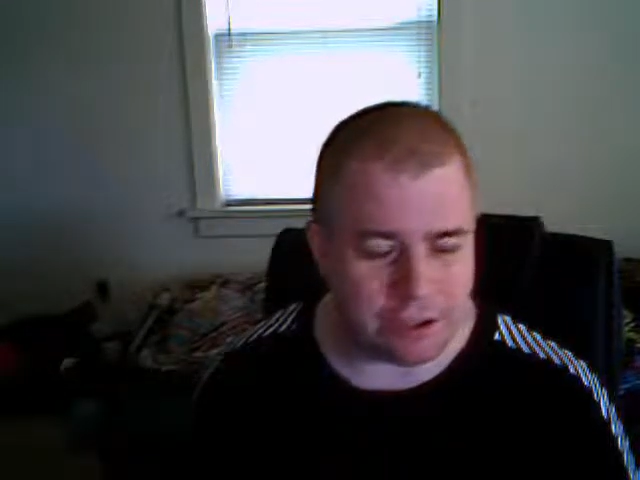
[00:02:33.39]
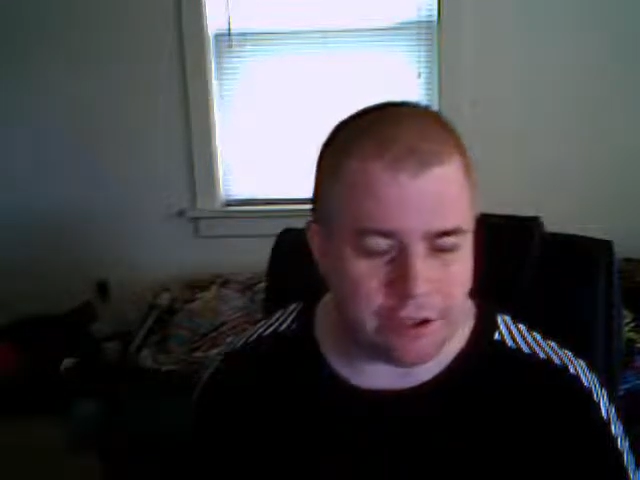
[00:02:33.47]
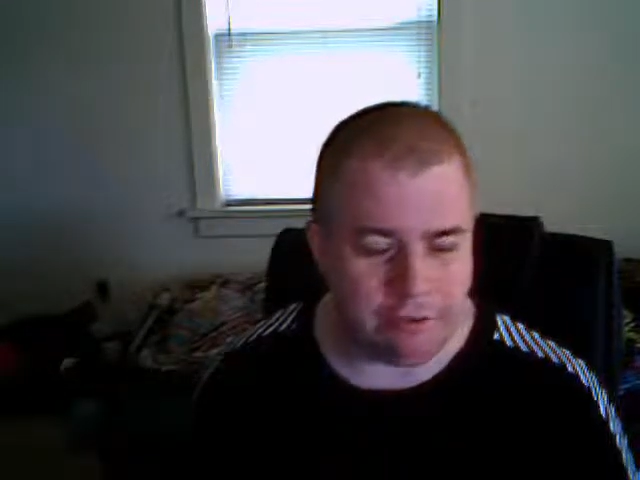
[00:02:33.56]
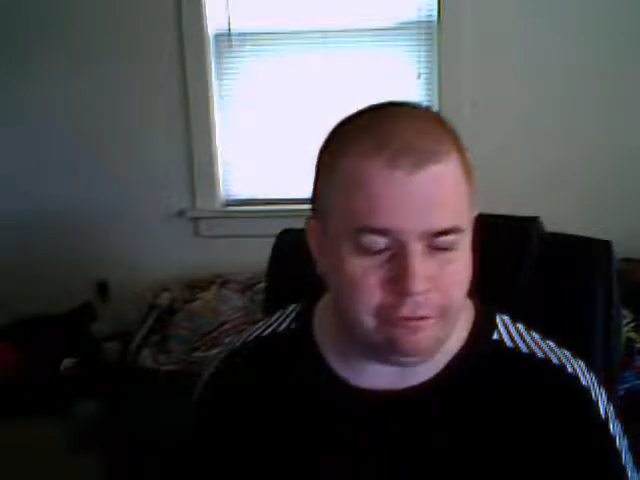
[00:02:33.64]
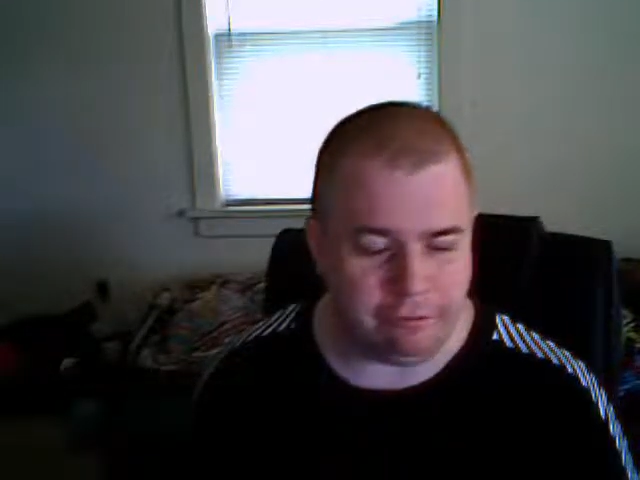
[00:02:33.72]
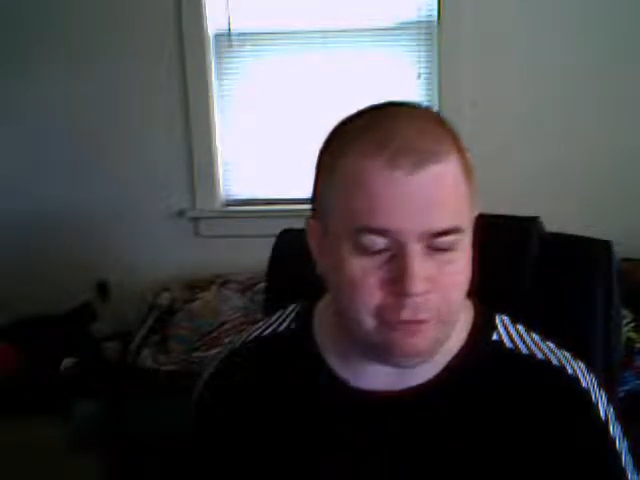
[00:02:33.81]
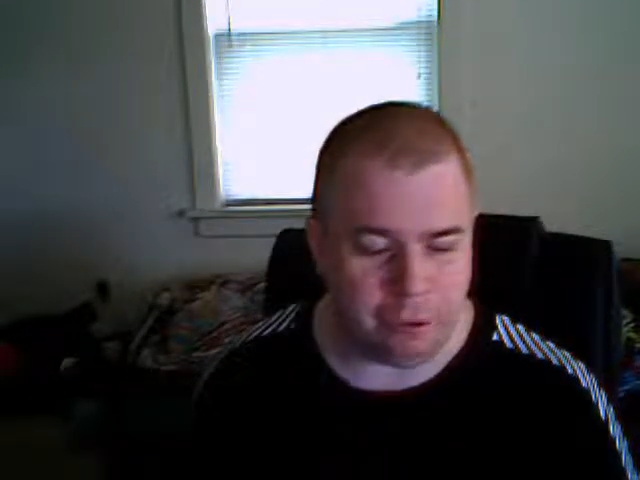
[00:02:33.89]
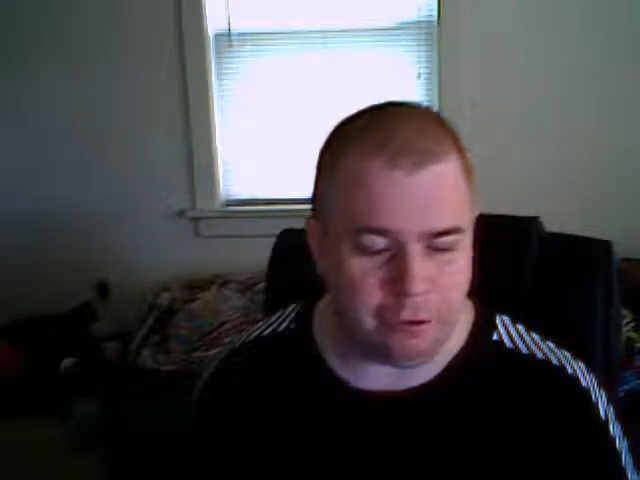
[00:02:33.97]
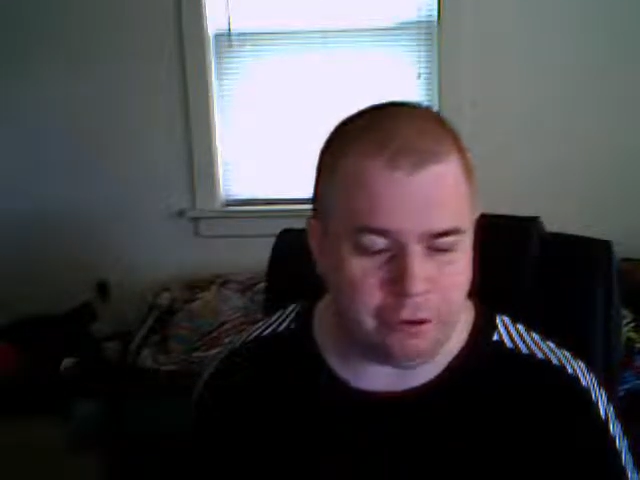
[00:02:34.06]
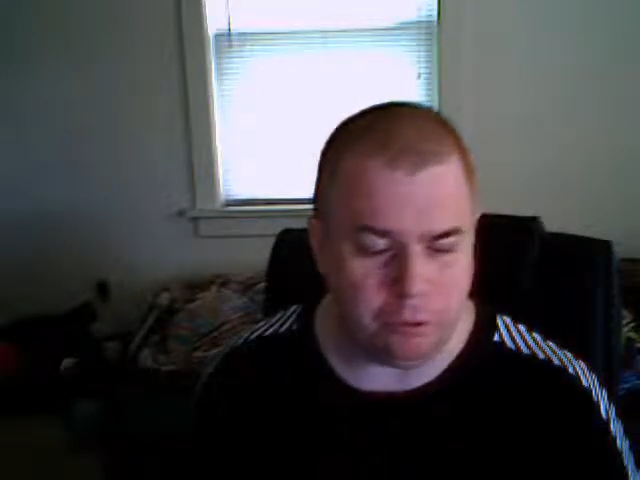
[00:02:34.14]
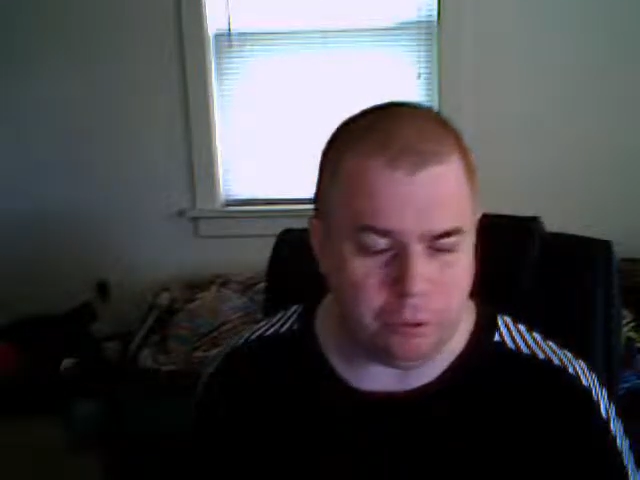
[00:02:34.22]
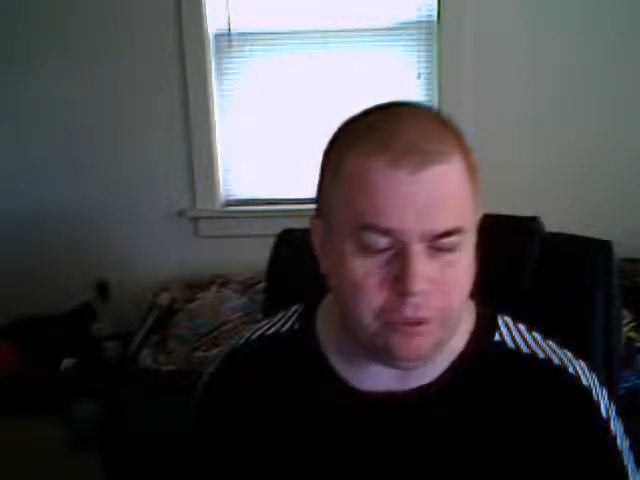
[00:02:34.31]

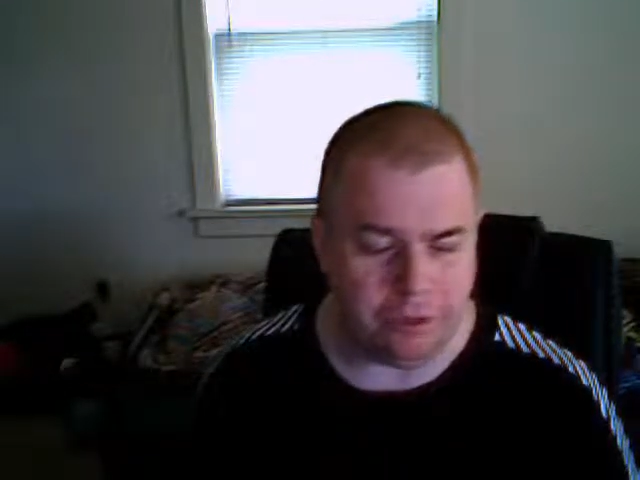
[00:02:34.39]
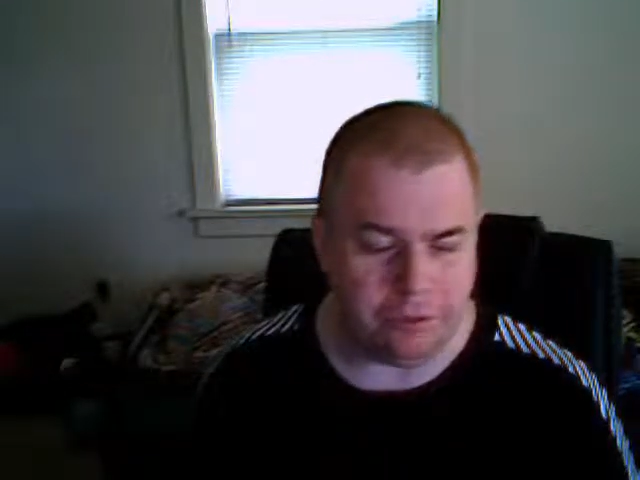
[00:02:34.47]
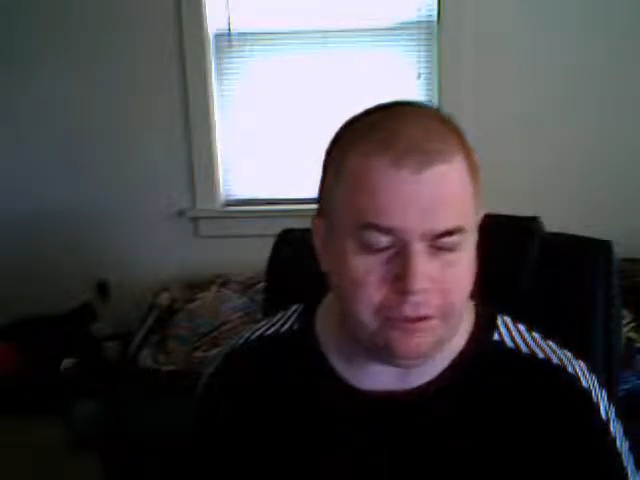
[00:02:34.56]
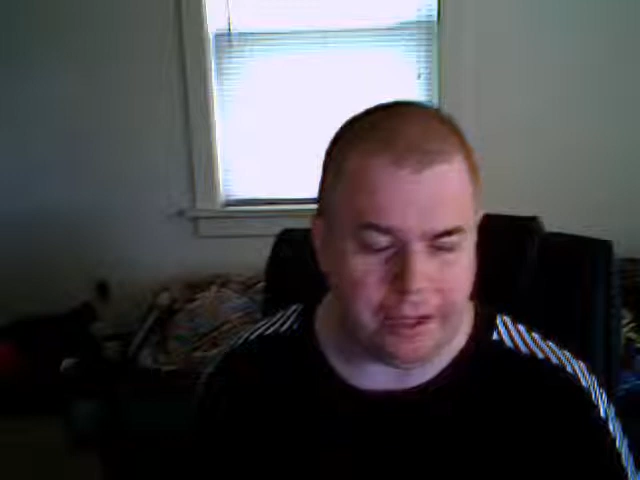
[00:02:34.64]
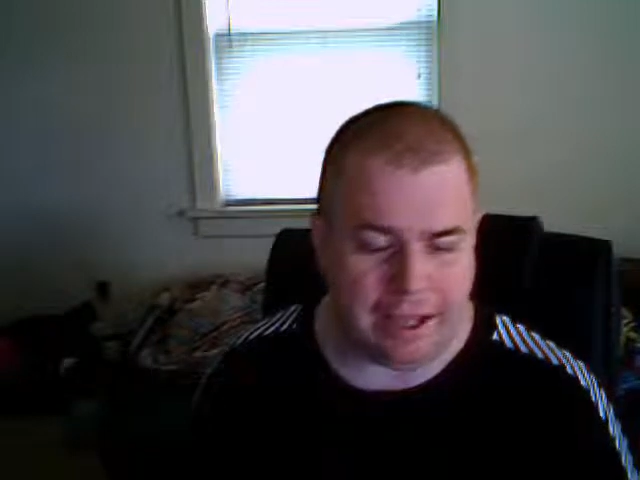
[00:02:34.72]
unfolded with